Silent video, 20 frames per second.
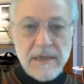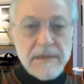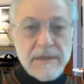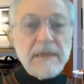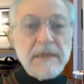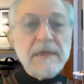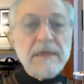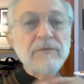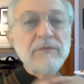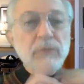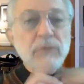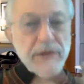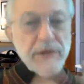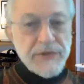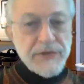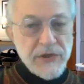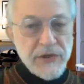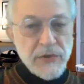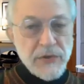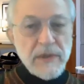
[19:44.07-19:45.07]
that live
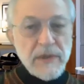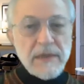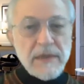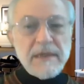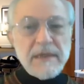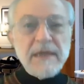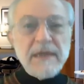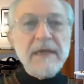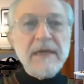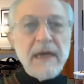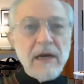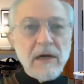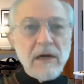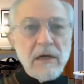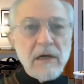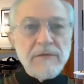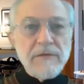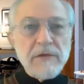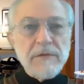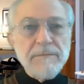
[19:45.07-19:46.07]
with you and take care
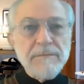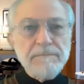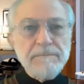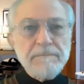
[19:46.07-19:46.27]
of you.